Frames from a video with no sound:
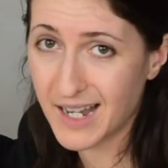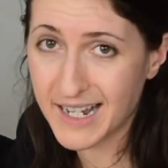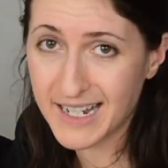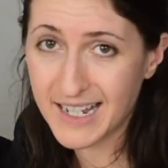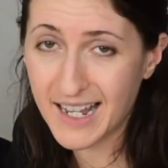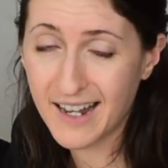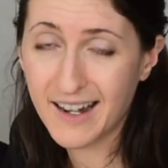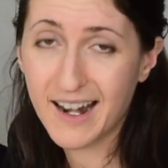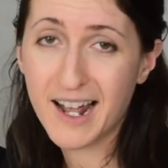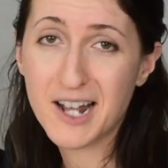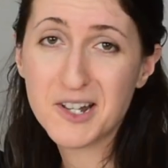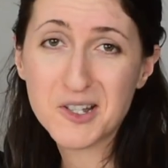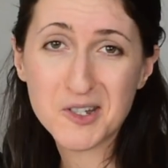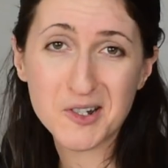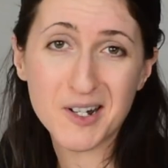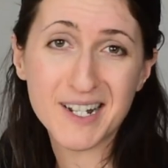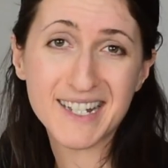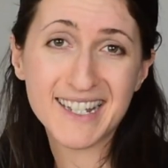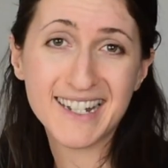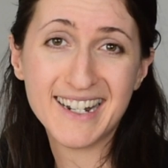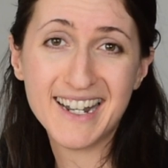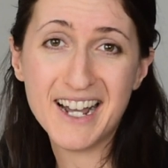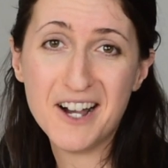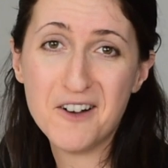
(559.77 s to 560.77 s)
I cannot
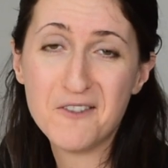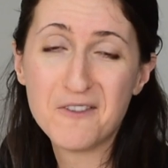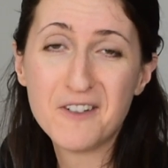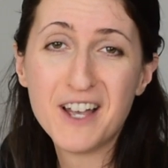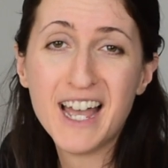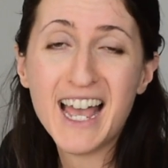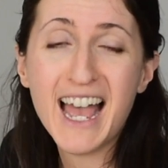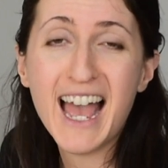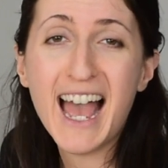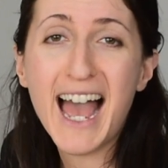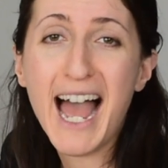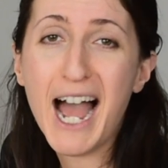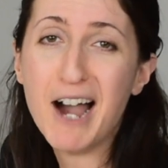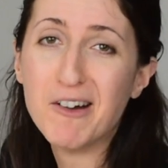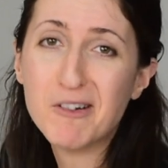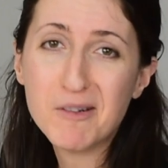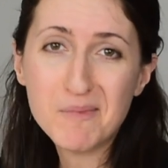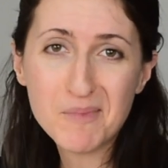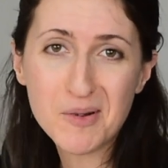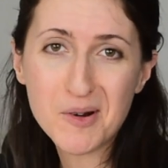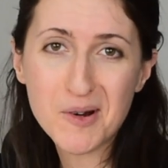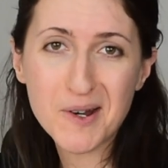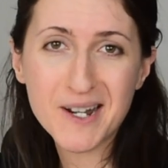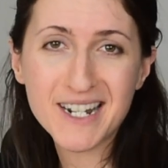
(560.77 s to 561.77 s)
stress enough how
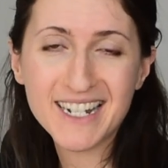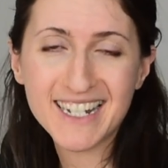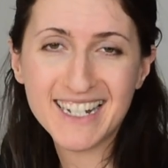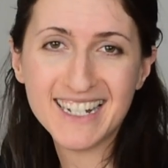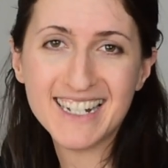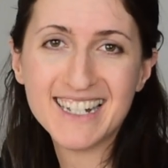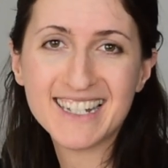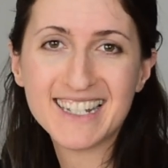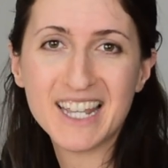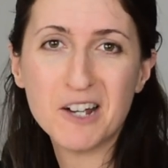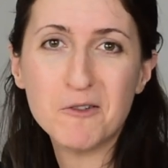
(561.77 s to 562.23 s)
important it is